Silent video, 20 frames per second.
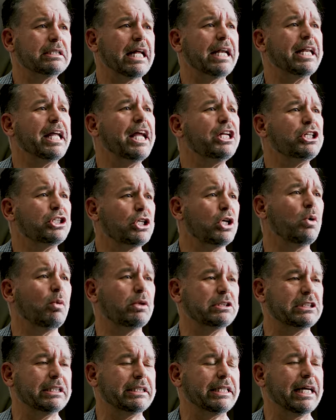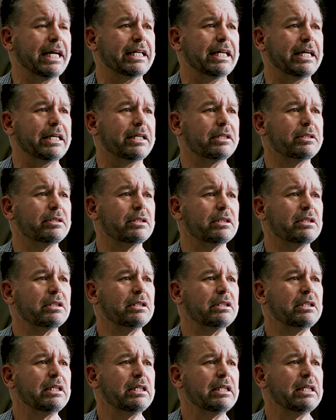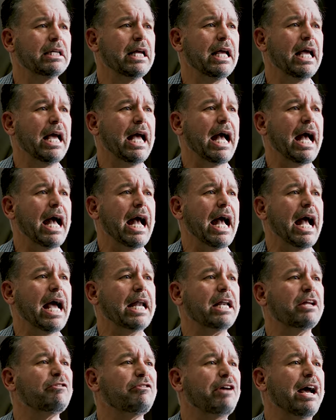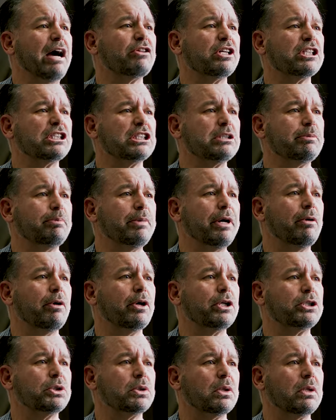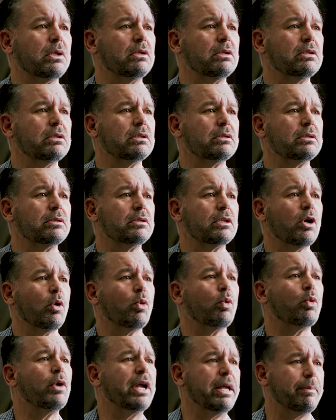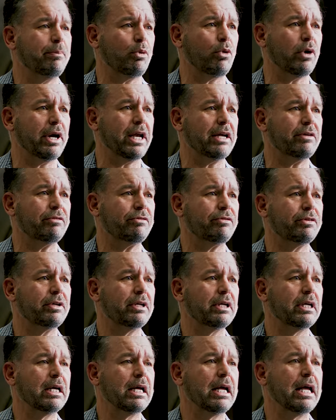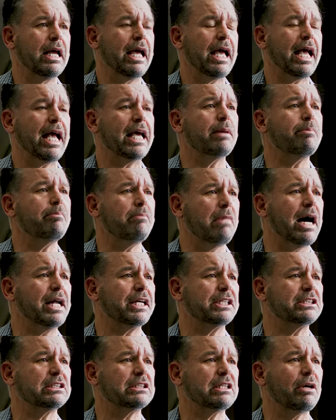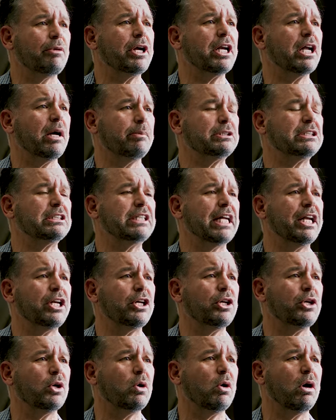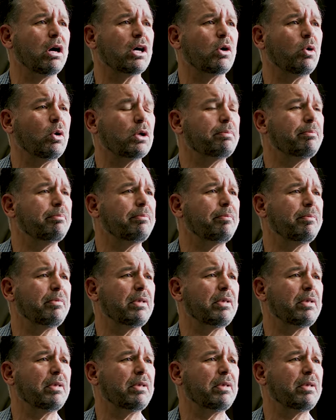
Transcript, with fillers: that he too was addicted. And he found a spiritual reprieve in a monastery in upstate New York called